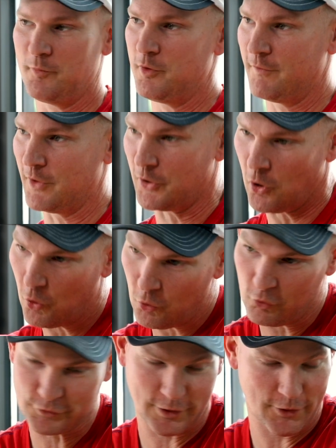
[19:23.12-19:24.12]
and moving the
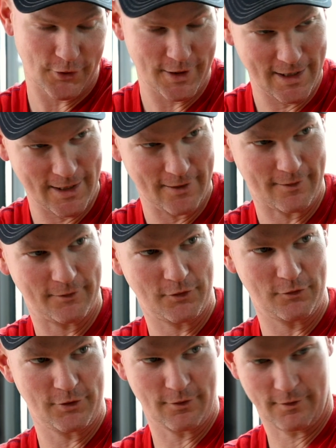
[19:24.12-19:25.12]
coals underneath and
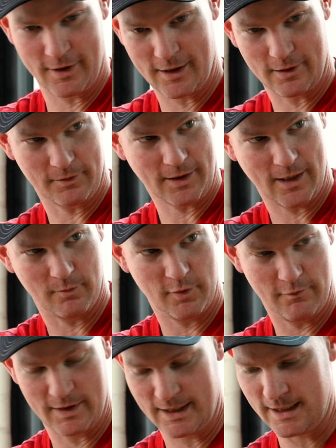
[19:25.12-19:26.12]
doing your thing and kind of
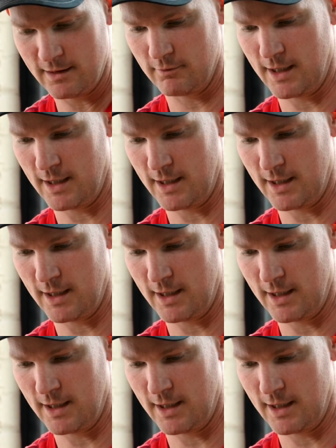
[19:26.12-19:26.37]
moving the heat